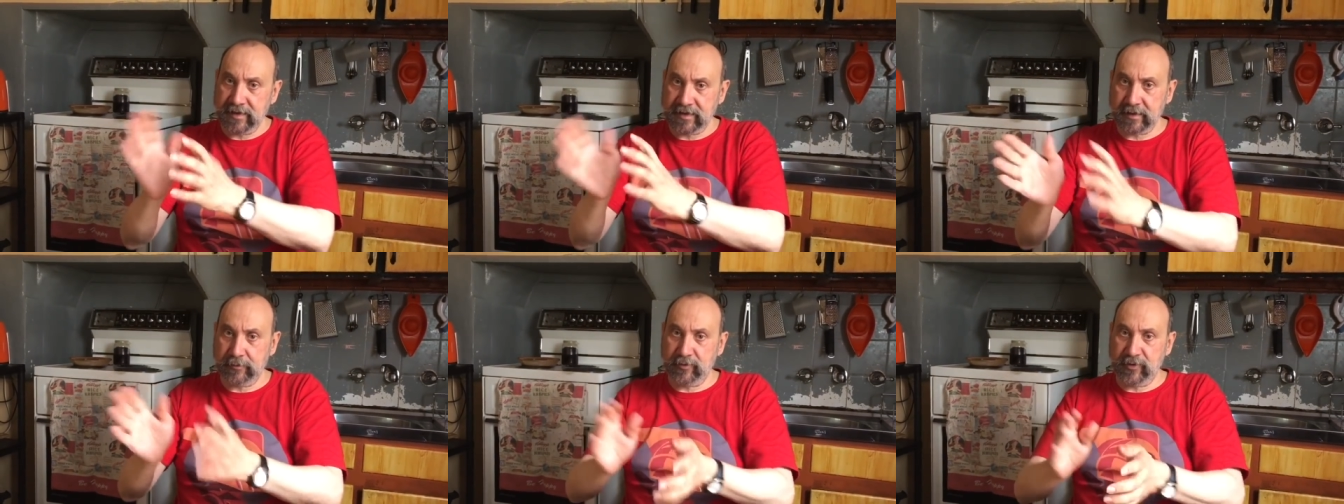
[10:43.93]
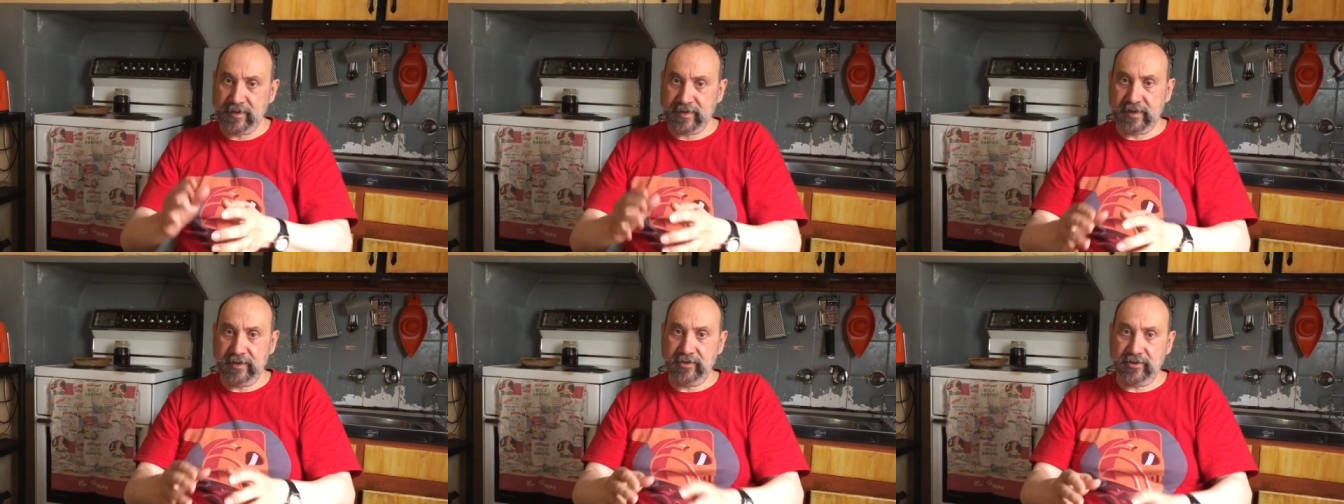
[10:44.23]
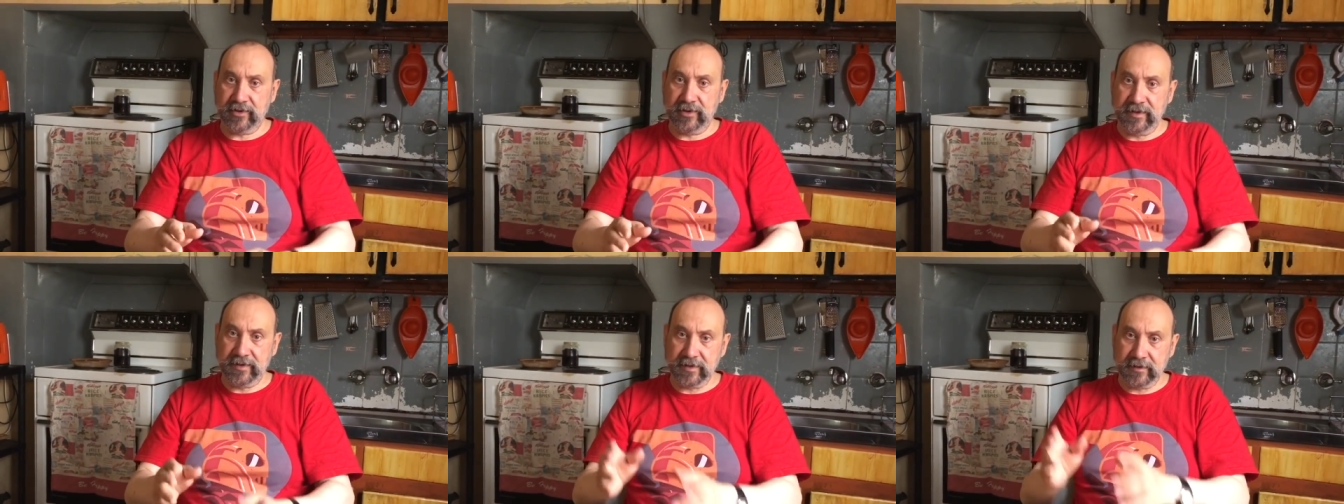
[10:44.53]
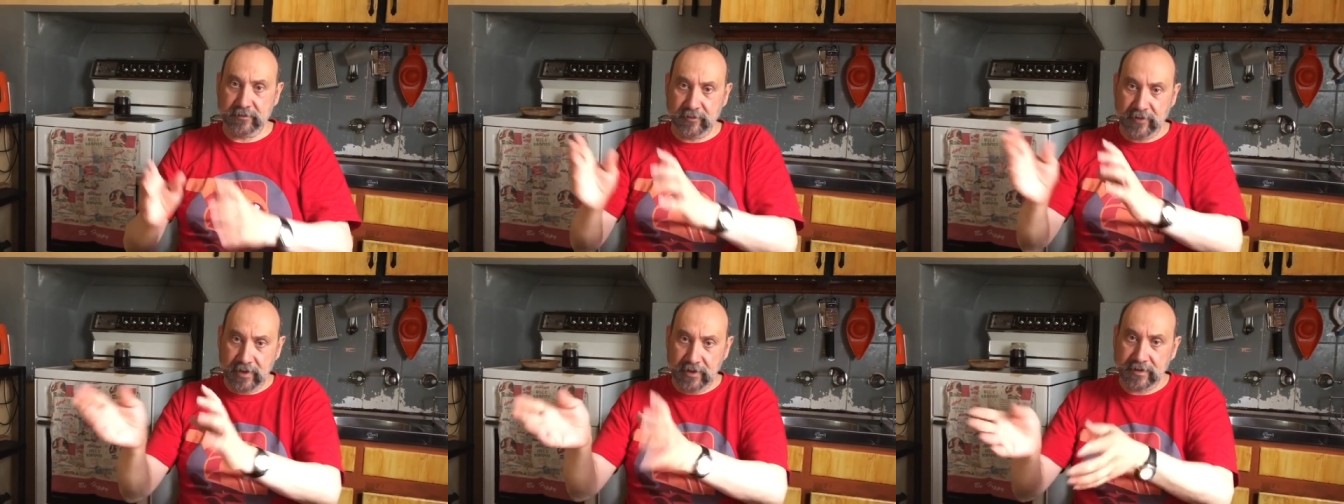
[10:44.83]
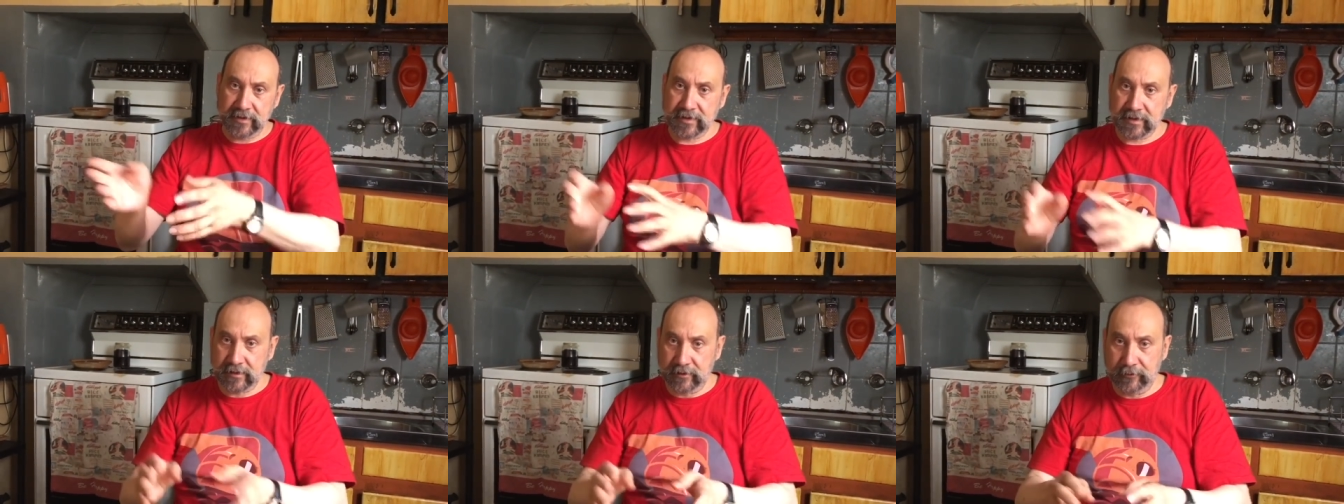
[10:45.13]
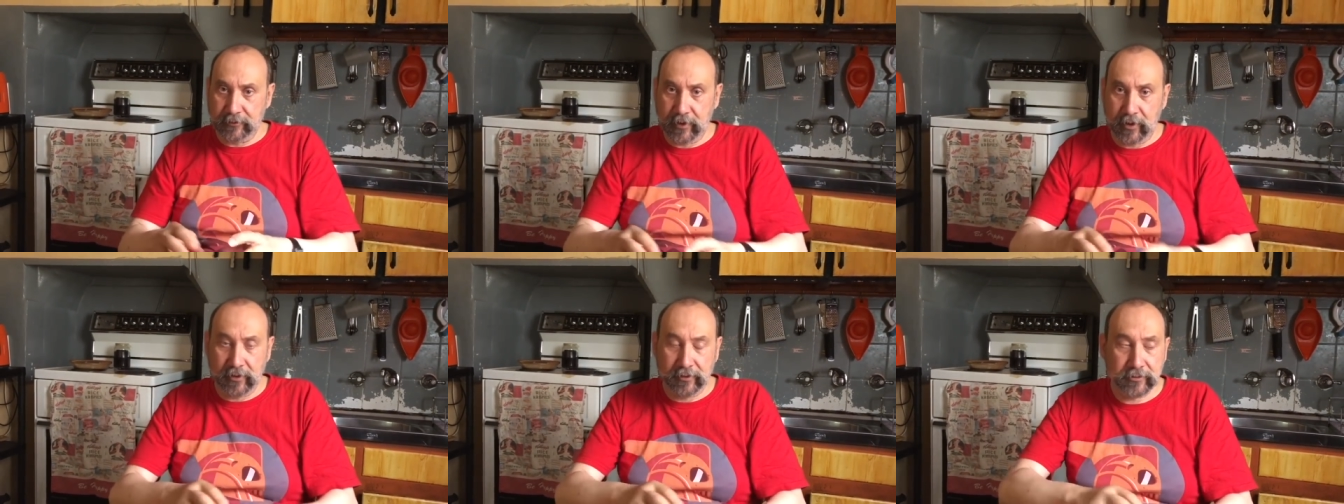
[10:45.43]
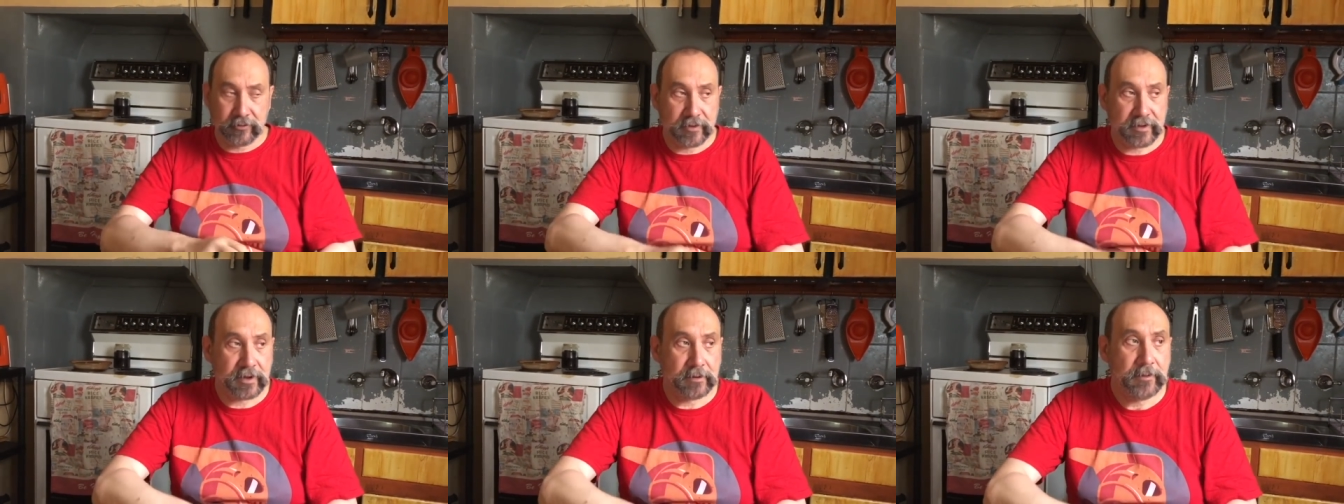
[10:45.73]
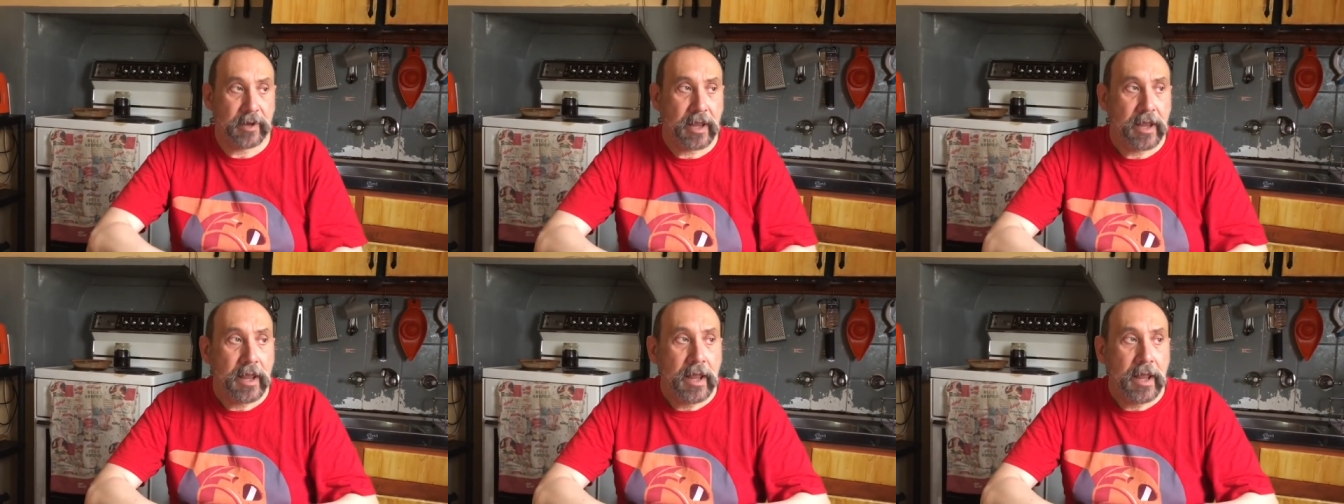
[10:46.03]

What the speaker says: There's a precisionism that's involved with them.